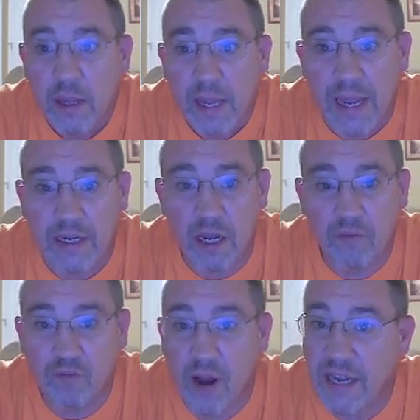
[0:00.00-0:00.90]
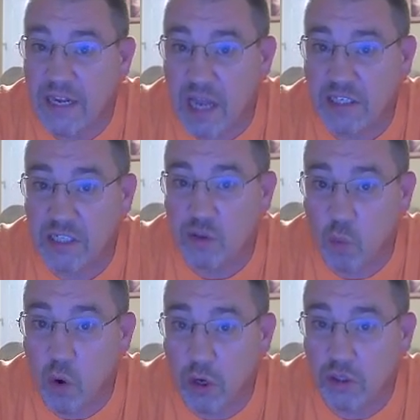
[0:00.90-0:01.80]
And uh, Friday nights is the
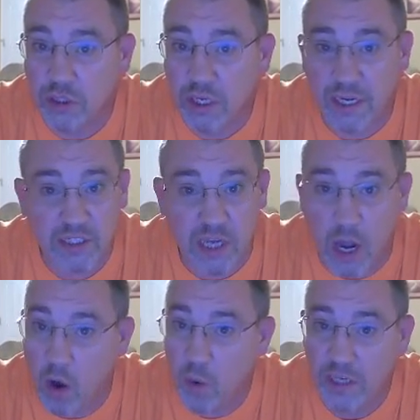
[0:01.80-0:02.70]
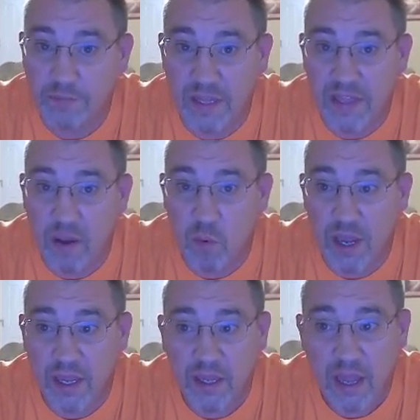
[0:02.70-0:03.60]
worst, and it's always been that
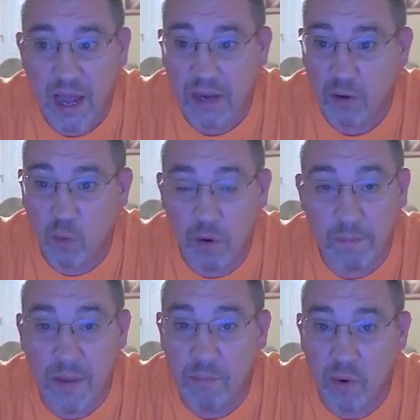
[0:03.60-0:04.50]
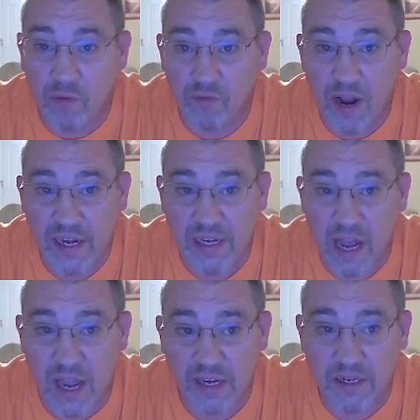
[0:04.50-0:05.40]
way. I don't remember a Friday
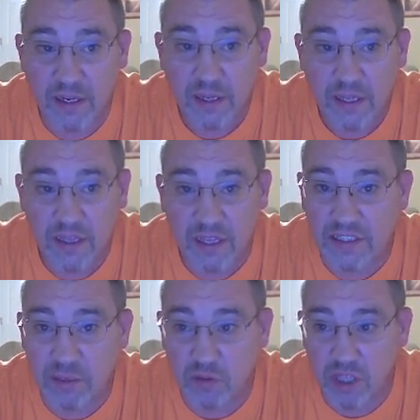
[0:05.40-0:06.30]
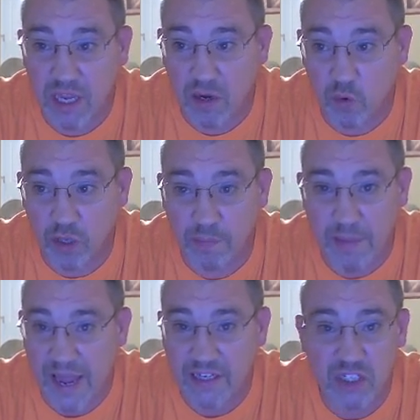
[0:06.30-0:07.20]
night unless it was like a really
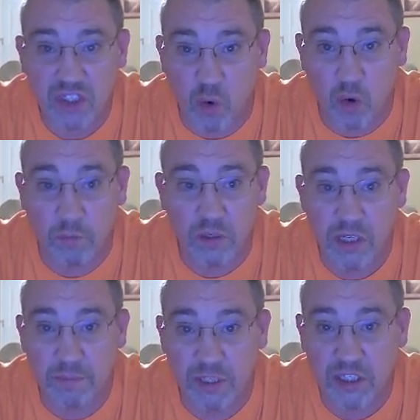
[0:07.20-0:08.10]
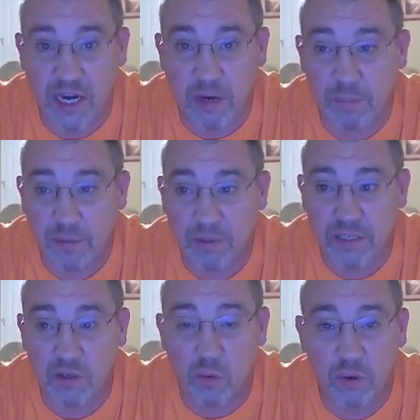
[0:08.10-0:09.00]
bad storm or something to scare people
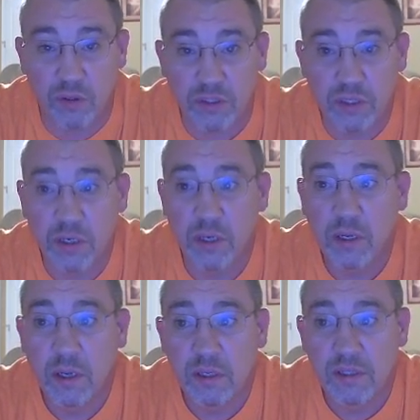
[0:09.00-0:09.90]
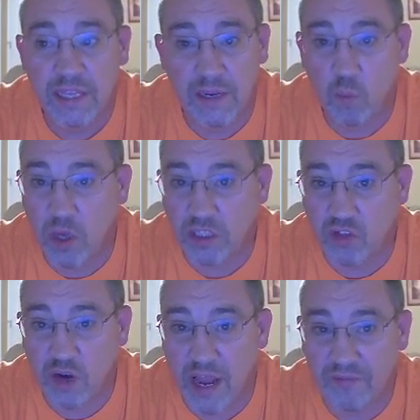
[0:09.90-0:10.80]
indoors. That it wasn't
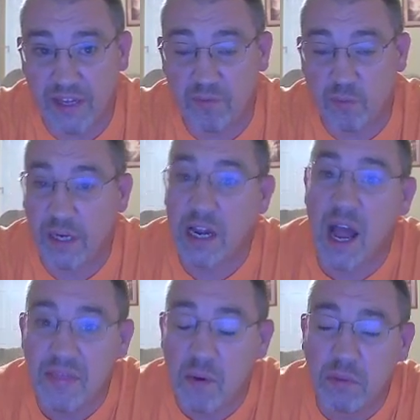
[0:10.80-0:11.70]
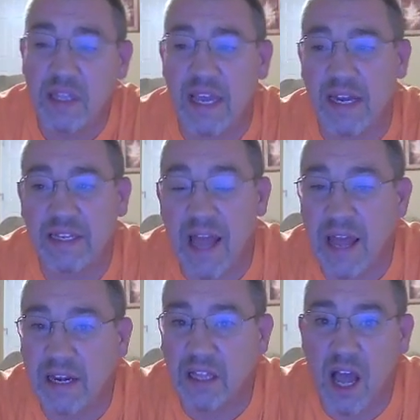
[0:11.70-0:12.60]
traffic everywhere. Not only that, nine
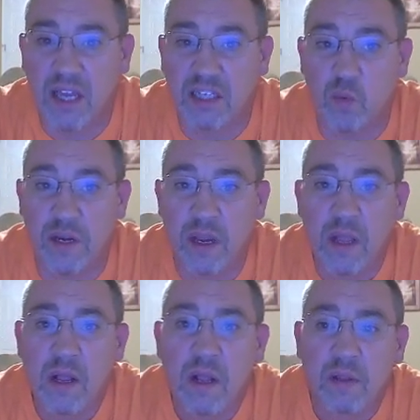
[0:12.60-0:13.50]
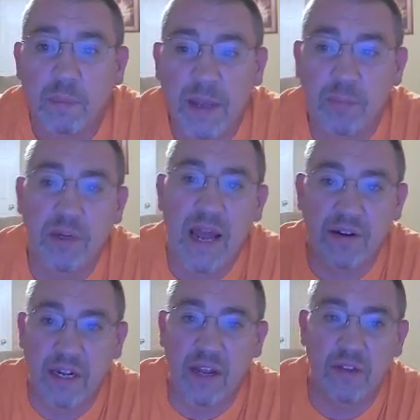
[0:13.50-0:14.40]
o'clock is when people down
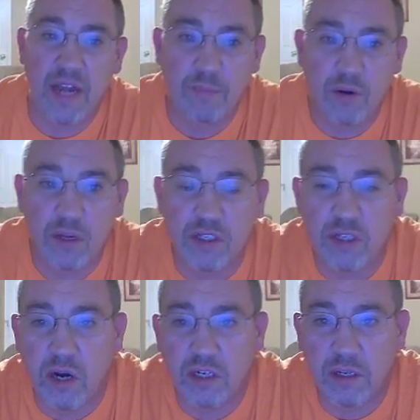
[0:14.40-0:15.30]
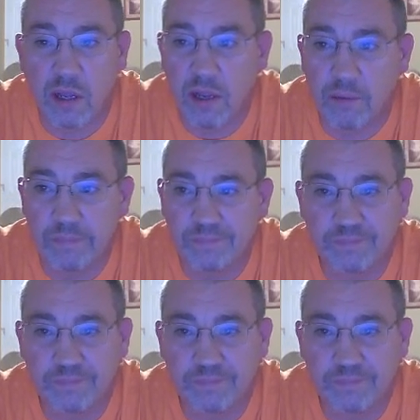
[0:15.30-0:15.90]
in the other neighborhoods start to um,